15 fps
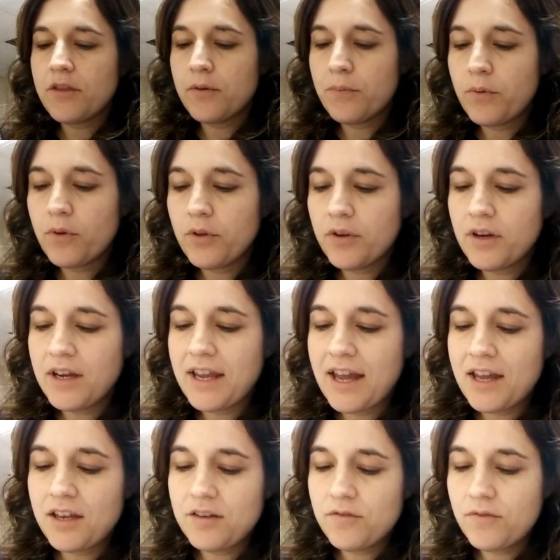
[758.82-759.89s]
puller
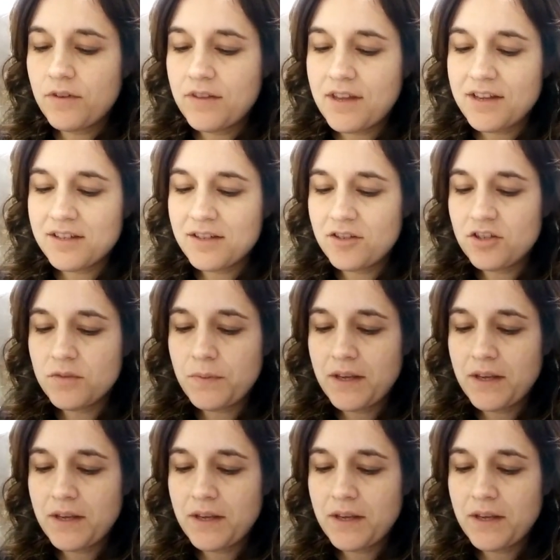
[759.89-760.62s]
again for this just